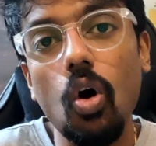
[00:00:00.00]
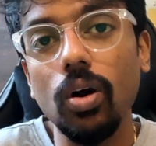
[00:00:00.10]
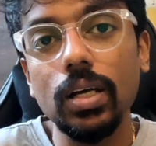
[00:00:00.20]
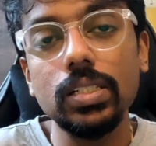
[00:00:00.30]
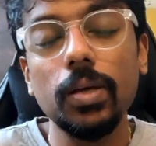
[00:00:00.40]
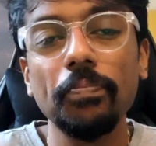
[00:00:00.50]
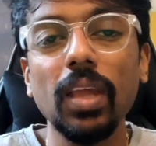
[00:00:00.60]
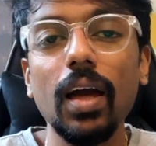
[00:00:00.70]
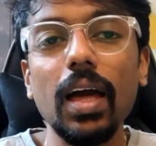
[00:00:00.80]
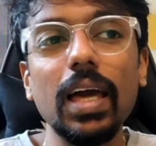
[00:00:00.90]
August.
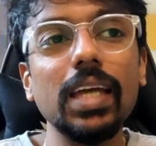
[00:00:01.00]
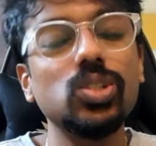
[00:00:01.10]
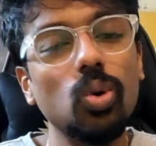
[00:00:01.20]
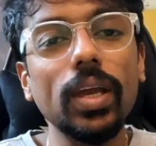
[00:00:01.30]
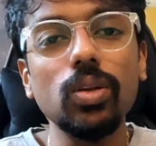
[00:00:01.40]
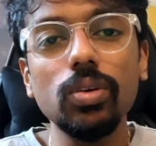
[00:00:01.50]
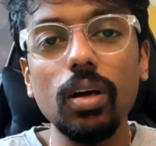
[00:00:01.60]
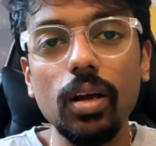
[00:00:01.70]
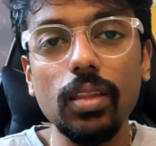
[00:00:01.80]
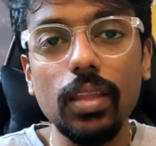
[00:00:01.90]
It's okay to
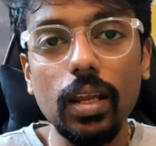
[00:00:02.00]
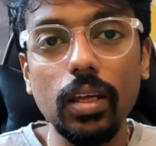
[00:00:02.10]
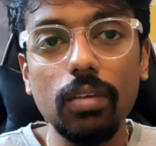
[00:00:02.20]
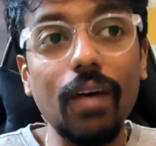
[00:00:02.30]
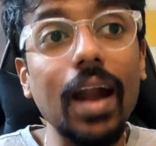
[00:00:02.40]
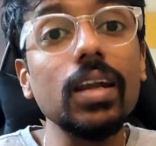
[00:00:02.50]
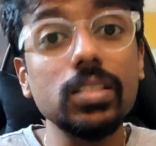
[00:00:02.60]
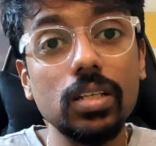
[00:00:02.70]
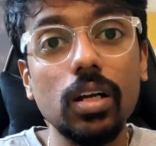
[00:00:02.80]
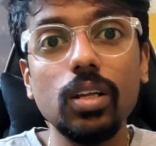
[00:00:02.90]
here and there give,
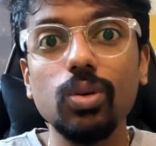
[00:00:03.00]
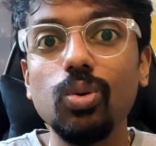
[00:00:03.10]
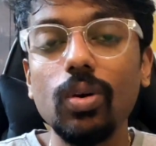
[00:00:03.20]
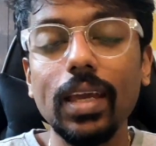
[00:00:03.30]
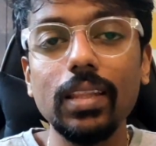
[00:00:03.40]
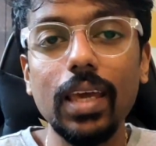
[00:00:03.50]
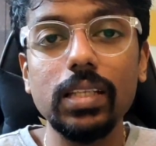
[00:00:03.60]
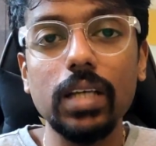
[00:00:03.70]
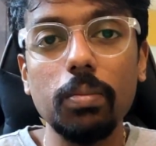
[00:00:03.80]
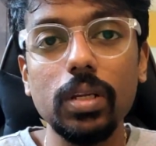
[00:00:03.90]
unless and until you don't get the
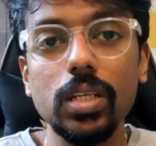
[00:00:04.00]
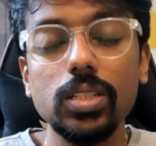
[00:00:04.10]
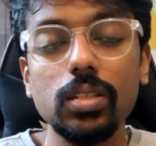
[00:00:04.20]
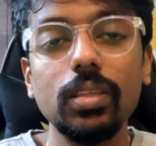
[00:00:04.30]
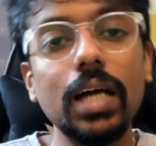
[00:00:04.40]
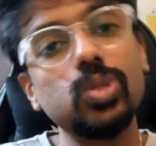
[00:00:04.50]
examination.